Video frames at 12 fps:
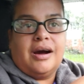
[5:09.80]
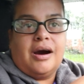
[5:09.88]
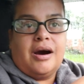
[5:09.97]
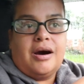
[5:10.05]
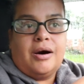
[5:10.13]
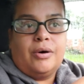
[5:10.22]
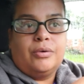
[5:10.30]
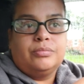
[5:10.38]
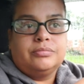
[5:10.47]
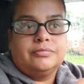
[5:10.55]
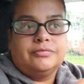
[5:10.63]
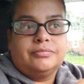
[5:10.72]

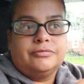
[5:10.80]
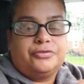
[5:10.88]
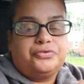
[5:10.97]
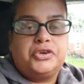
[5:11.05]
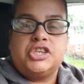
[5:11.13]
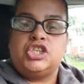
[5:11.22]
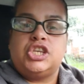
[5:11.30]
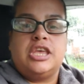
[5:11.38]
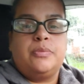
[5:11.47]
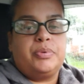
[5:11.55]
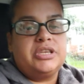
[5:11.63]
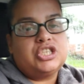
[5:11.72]
fish
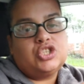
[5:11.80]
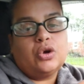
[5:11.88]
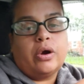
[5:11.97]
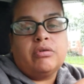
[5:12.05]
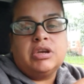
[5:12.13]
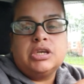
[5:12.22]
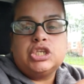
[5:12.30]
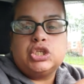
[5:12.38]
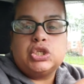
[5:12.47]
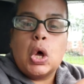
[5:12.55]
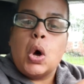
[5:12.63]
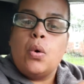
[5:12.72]
keeping story.
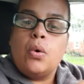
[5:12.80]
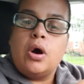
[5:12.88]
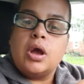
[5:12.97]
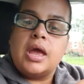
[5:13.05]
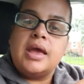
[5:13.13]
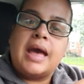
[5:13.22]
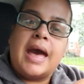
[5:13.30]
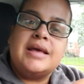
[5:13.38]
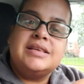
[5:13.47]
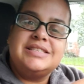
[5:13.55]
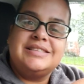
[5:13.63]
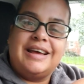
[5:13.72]
So, okay,
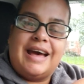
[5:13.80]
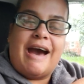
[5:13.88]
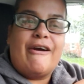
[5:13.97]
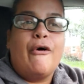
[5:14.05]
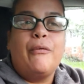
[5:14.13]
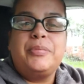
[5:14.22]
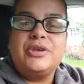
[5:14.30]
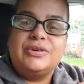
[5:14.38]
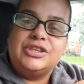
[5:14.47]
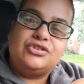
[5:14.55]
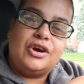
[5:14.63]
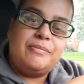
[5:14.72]
guys, I hope you
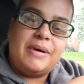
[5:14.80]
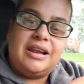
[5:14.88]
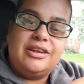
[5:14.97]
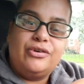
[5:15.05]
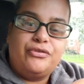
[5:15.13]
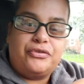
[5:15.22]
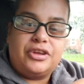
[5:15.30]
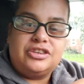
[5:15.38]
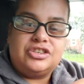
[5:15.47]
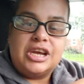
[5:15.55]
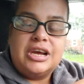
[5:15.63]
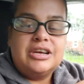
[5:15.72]
enjoy my little
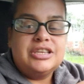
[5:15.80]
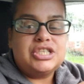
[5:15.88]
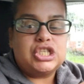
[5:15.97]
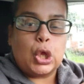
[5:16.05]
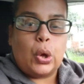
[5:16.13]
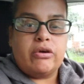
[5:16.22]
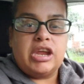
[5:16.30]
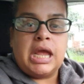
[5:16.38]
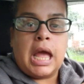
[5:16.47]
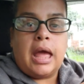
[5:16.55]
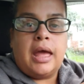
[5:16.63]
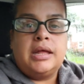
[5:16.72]
fish story,
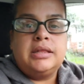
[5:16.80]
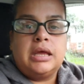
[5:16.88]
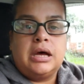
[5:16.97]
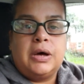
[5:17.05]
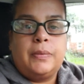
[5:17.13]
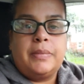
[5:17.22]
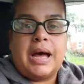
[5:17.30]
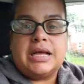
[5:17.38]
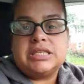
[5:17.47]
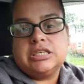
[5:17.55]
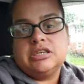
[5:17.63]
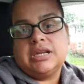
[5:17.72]
and
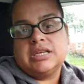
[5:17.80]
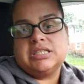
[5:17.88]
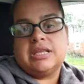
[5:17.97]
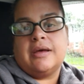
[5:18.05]
I'll see you next